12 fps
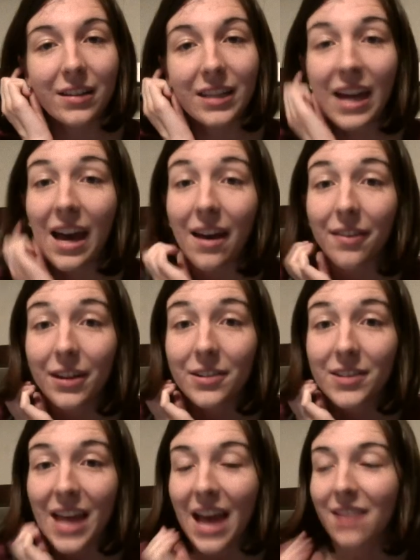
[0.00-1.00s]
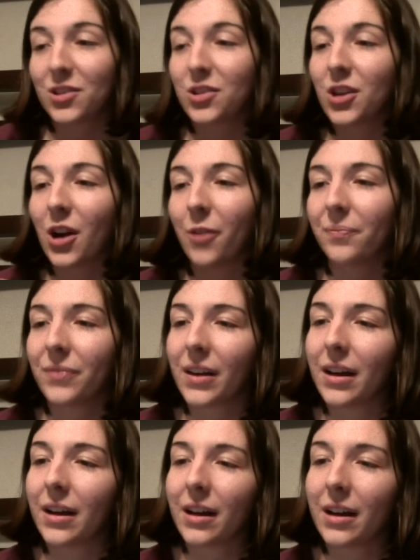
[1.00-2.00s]
yeah, there's that. So,
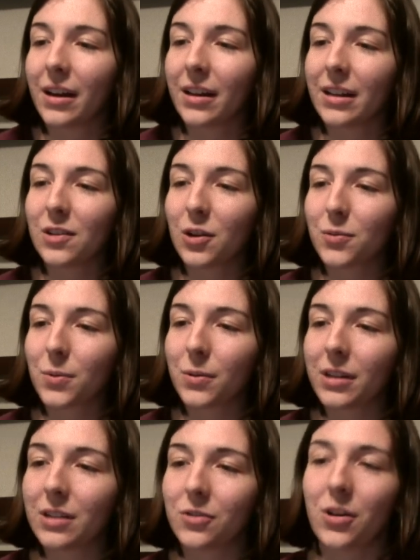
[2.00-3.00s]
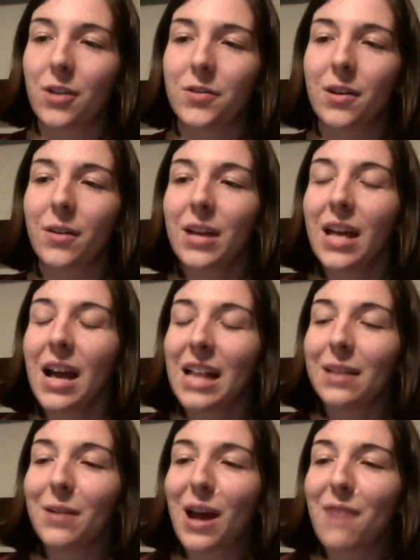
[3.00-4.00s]
it starts with a little intro. So,
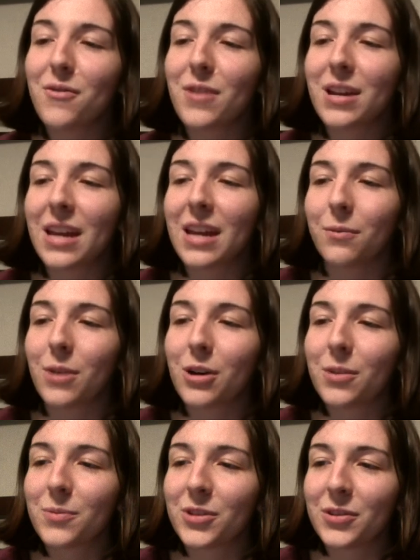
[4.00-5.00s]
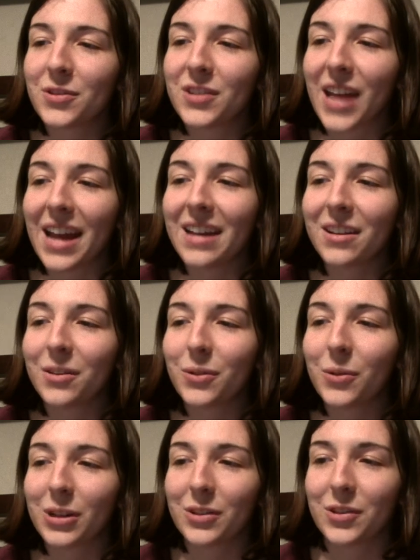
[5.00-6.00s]
hello everyone, and welcome to Diana
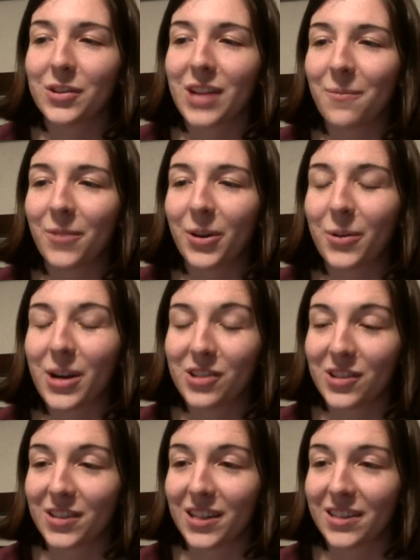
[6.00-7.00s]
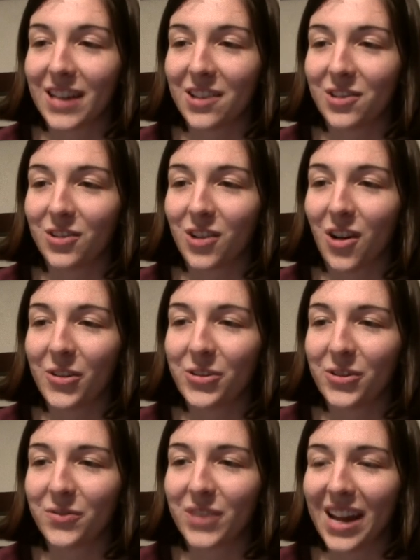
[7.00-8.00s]
Lawyer. Stop for questions that test your knowledge
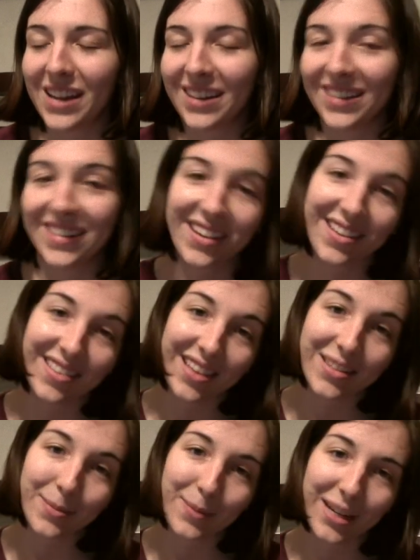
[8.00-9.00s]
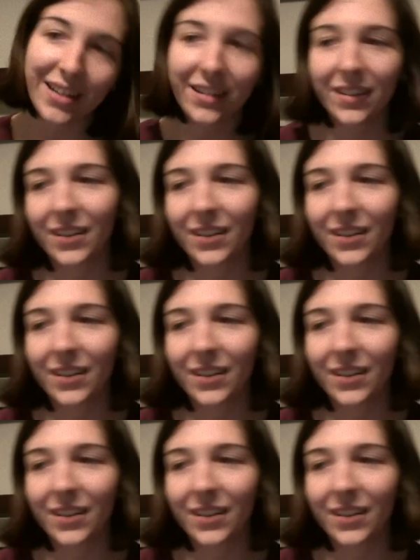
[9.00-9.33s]
of Diana. That's me.